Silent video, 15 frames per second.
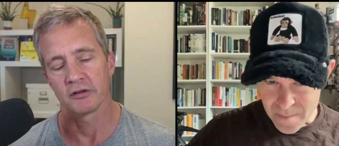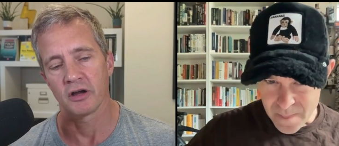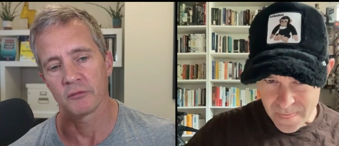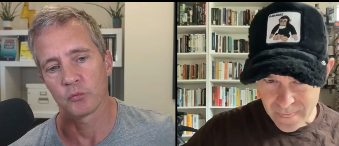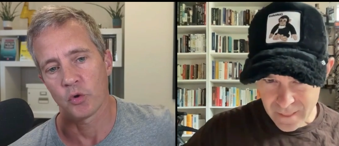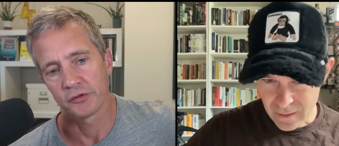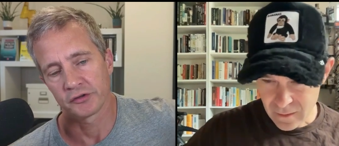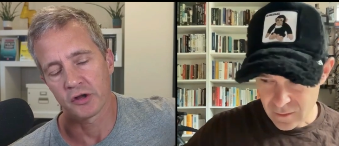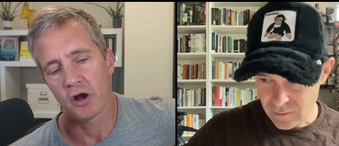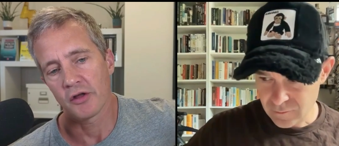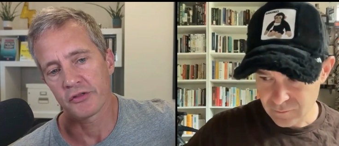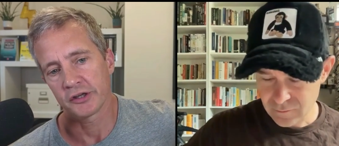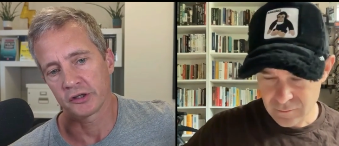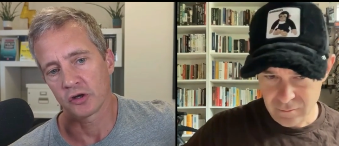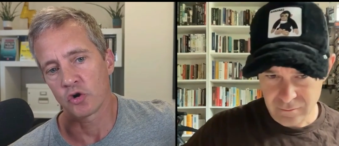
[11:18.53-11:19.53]
Speaker 1: One
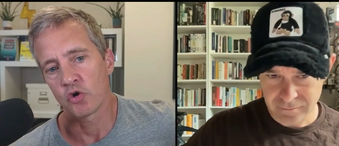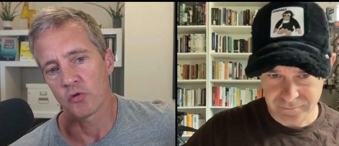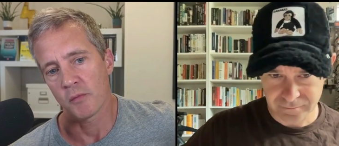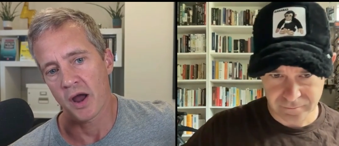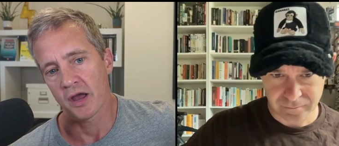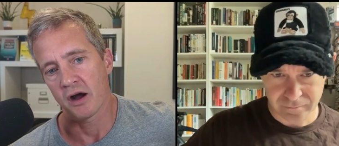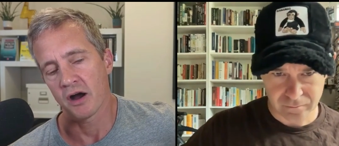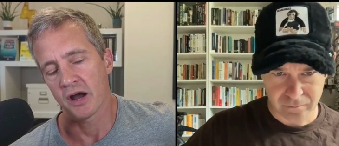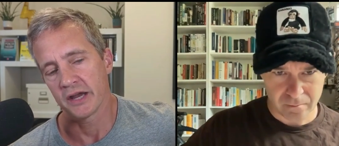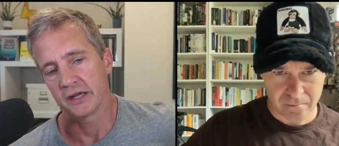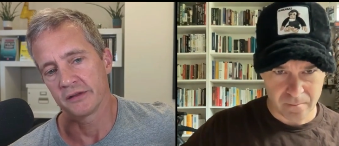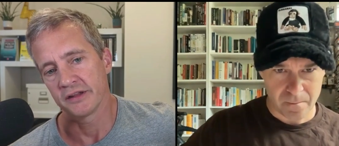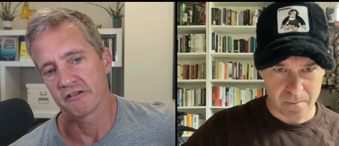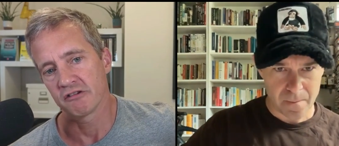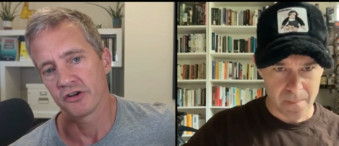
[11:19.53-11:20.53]
thing that caught my eye in
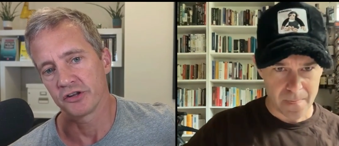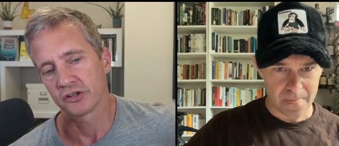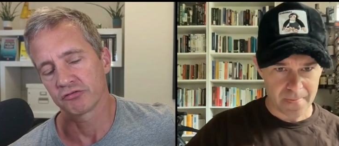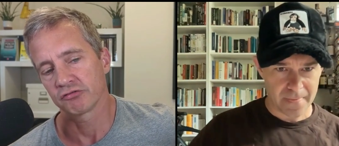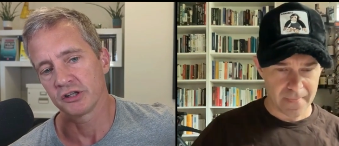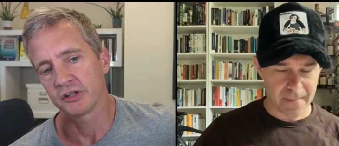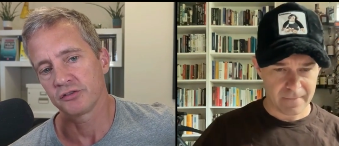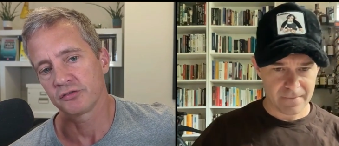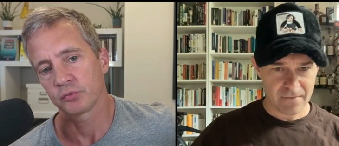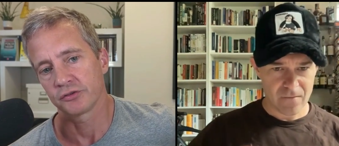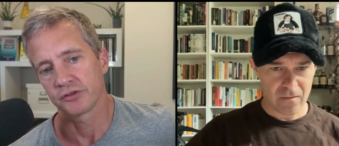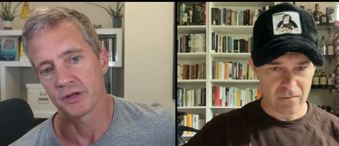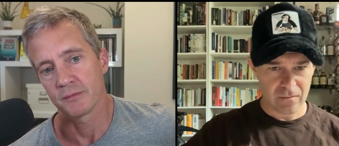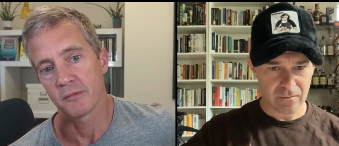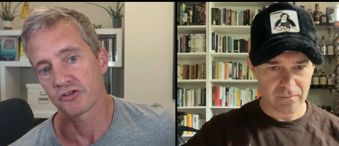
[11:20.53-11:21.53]
their earnings release was
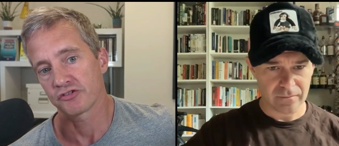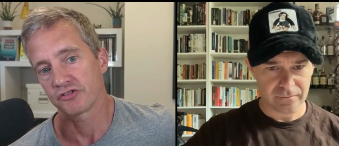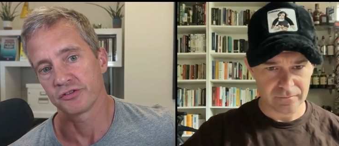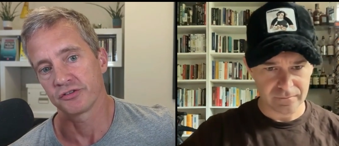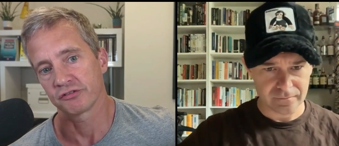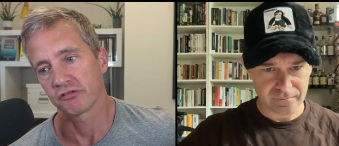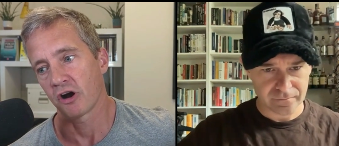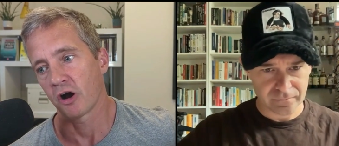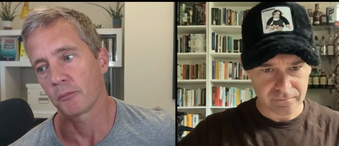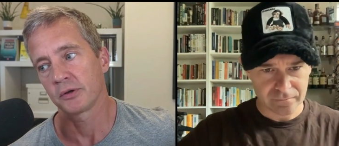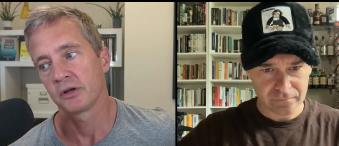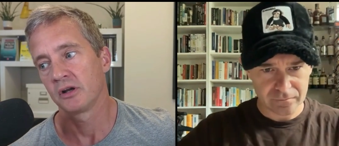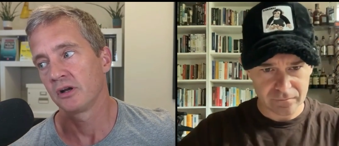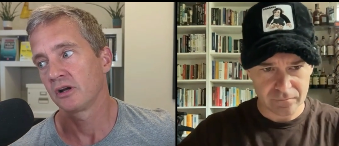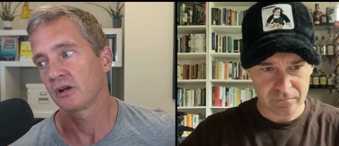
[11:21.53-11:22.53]
their margins are up
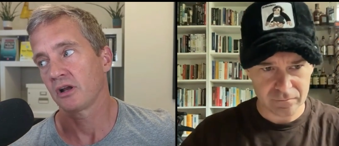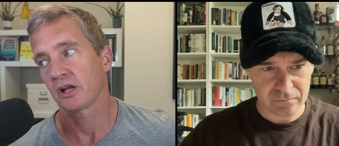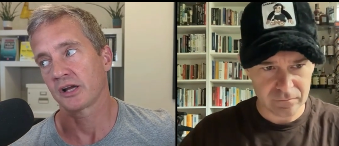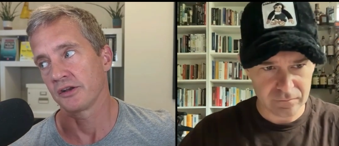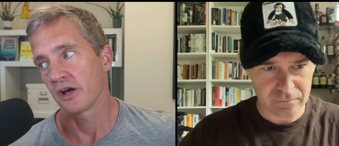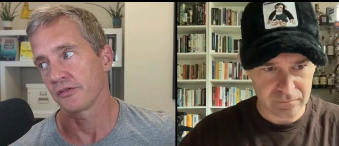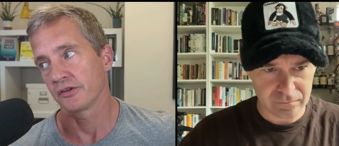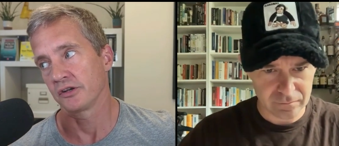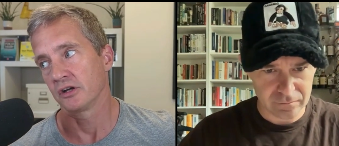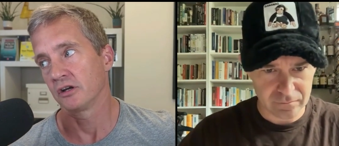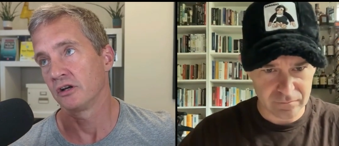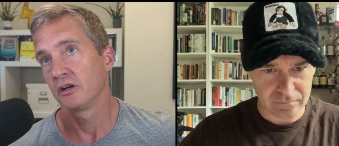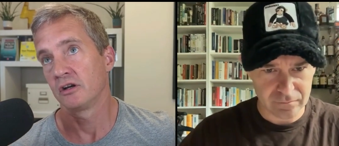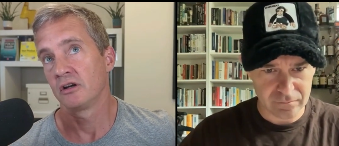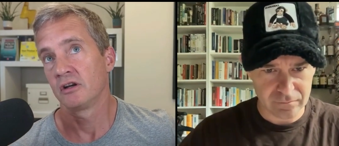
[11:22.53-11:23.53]
like another
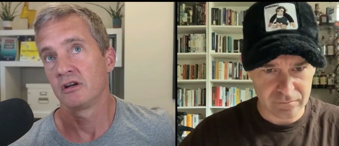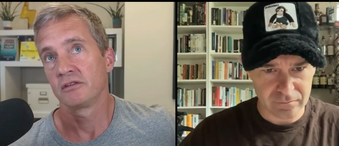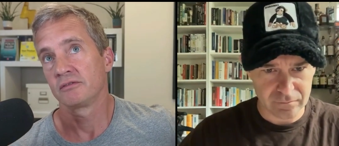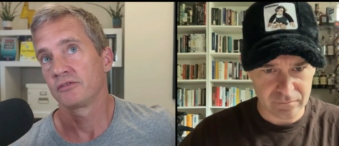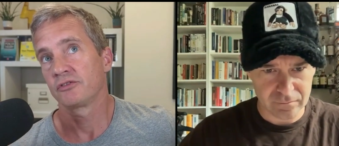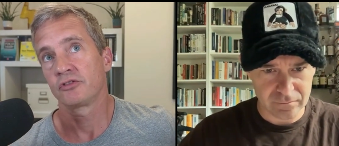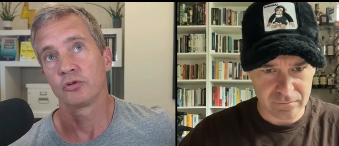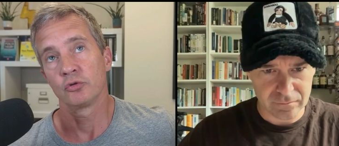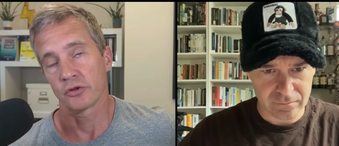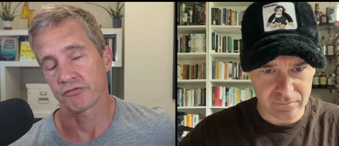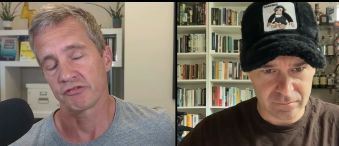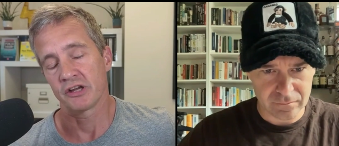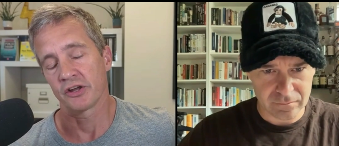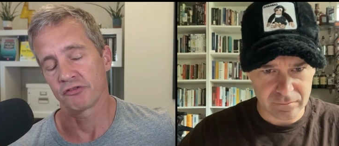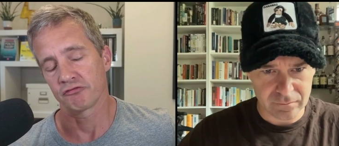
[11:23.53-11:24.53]
200 or
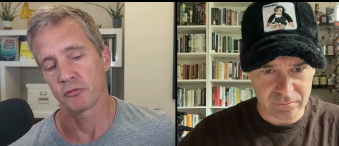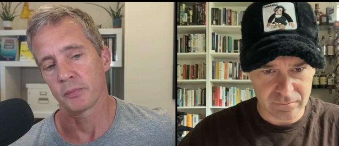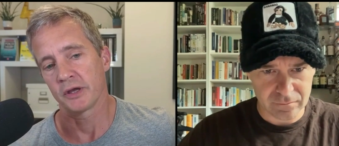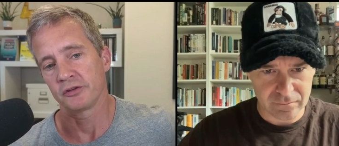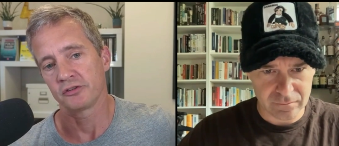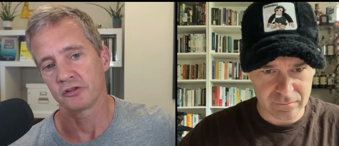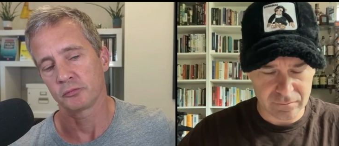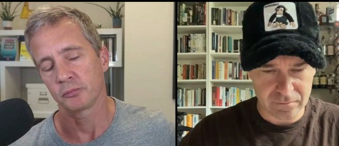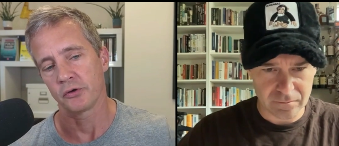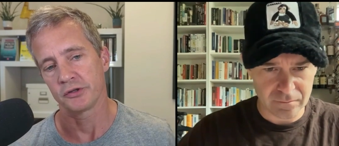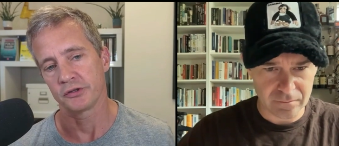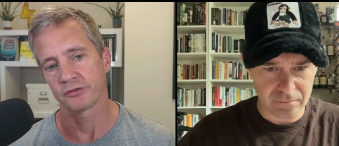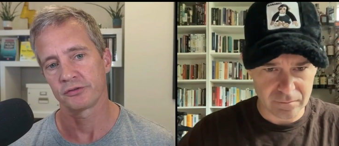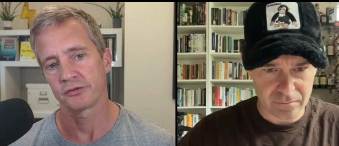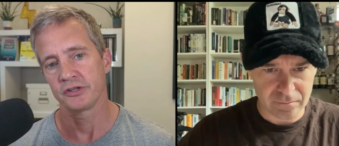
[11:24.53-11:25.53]
300 basis
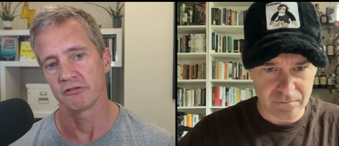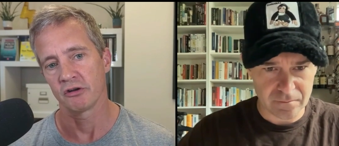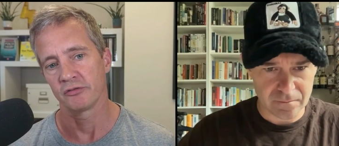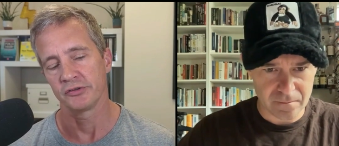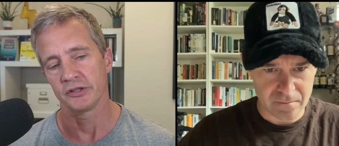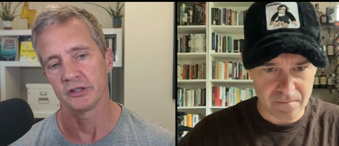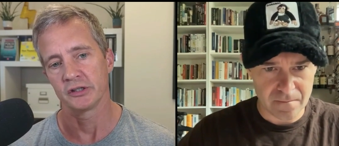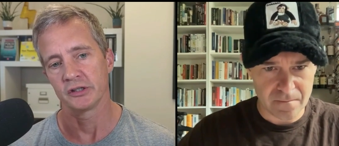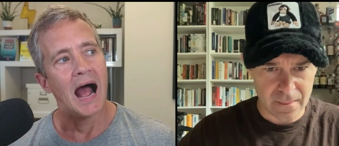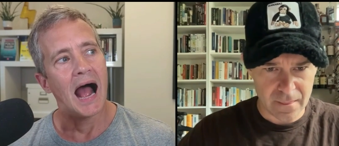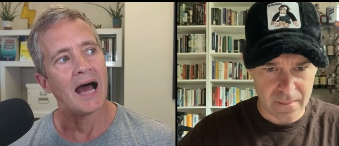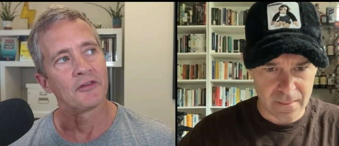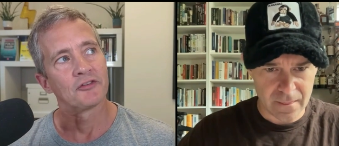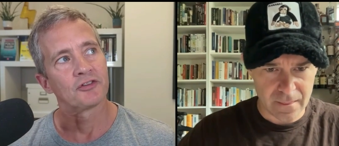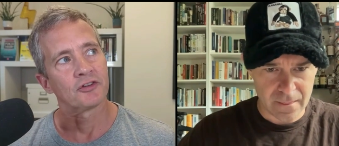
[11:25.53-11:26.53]
points year over year.
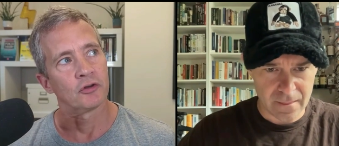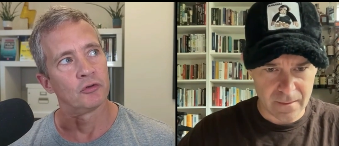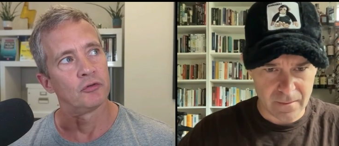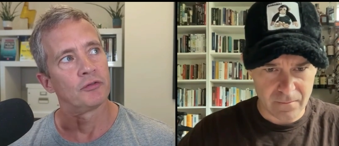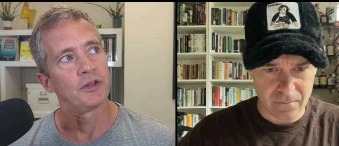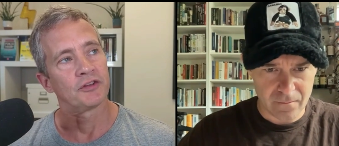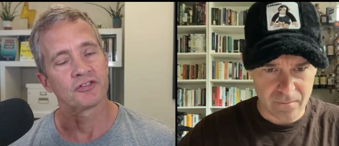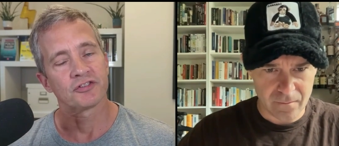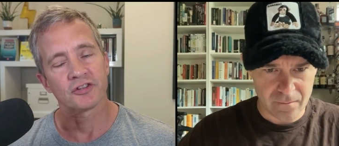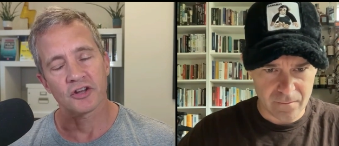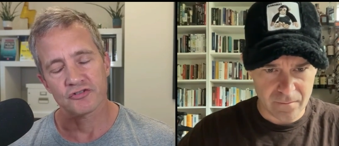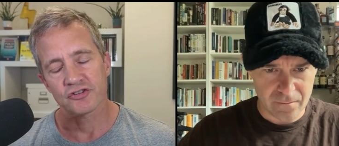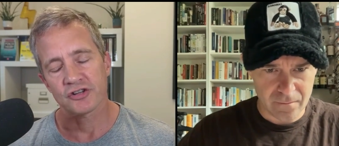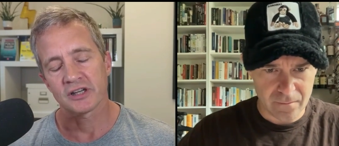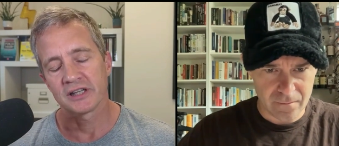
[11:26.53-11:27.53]
And so there's
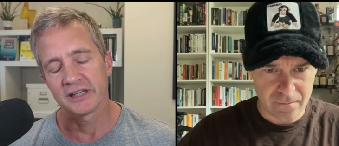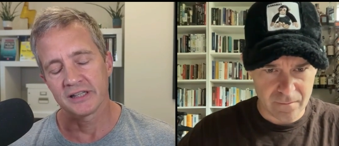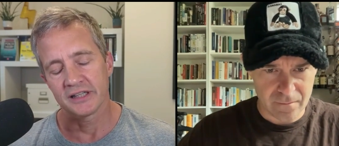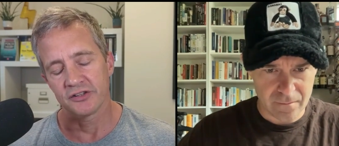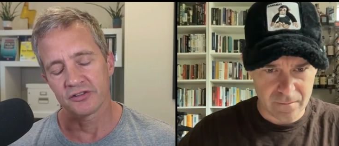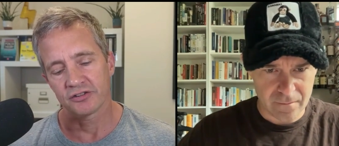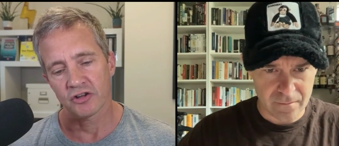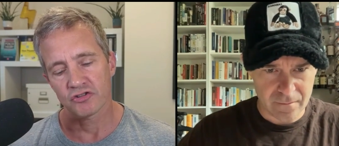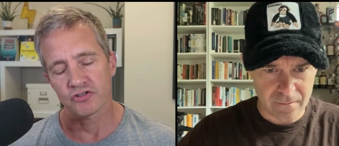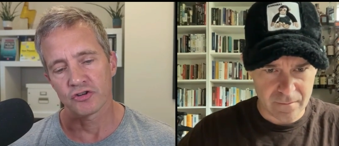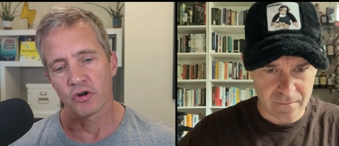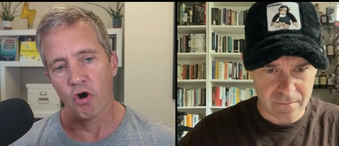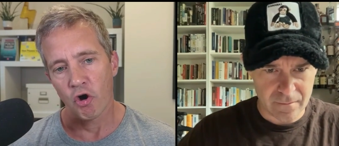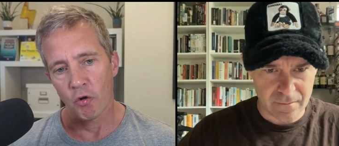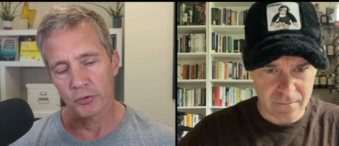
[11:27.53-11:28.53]
clearly such an
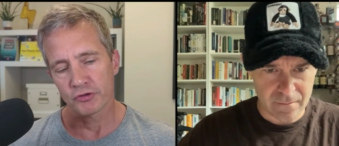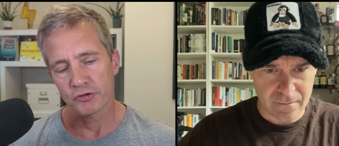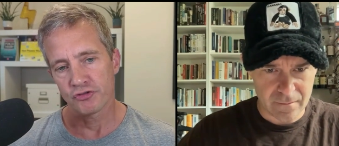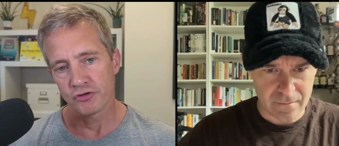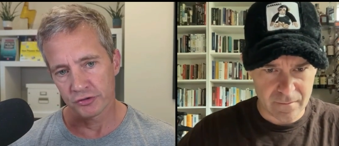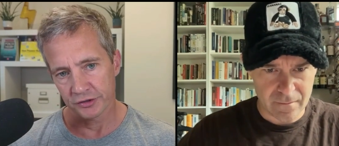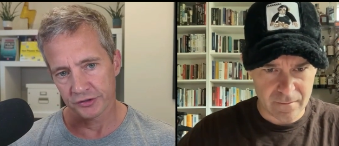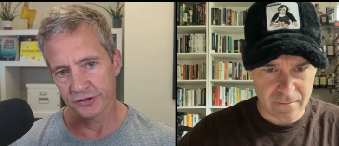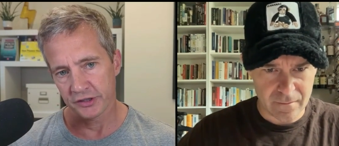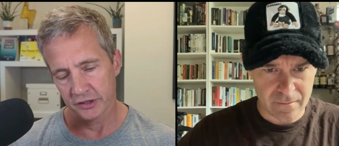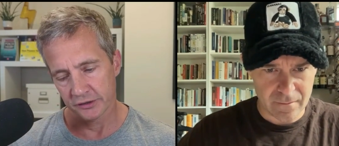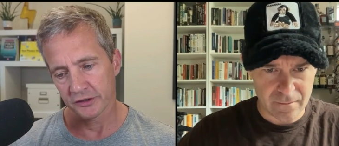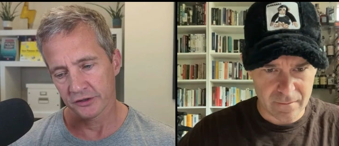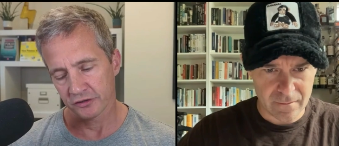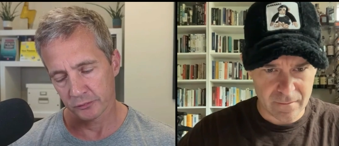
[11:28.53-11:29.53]
opportunity in
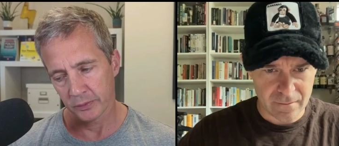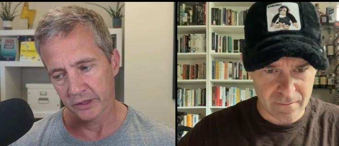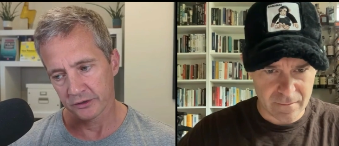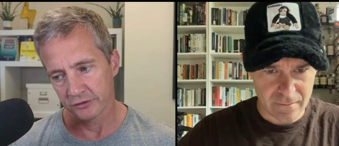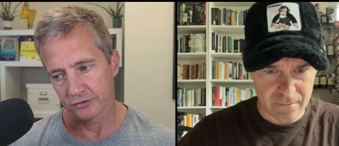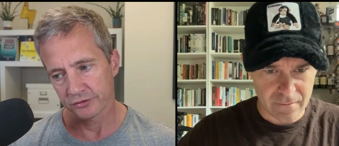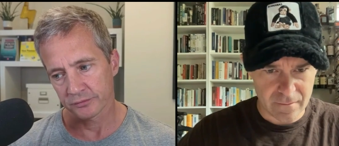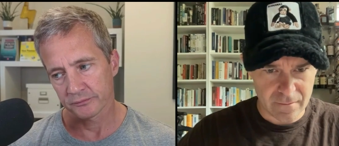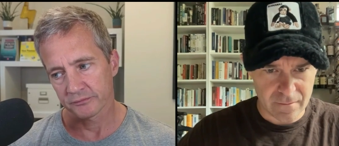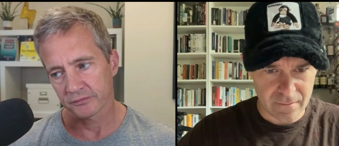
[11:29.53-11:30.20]
this space,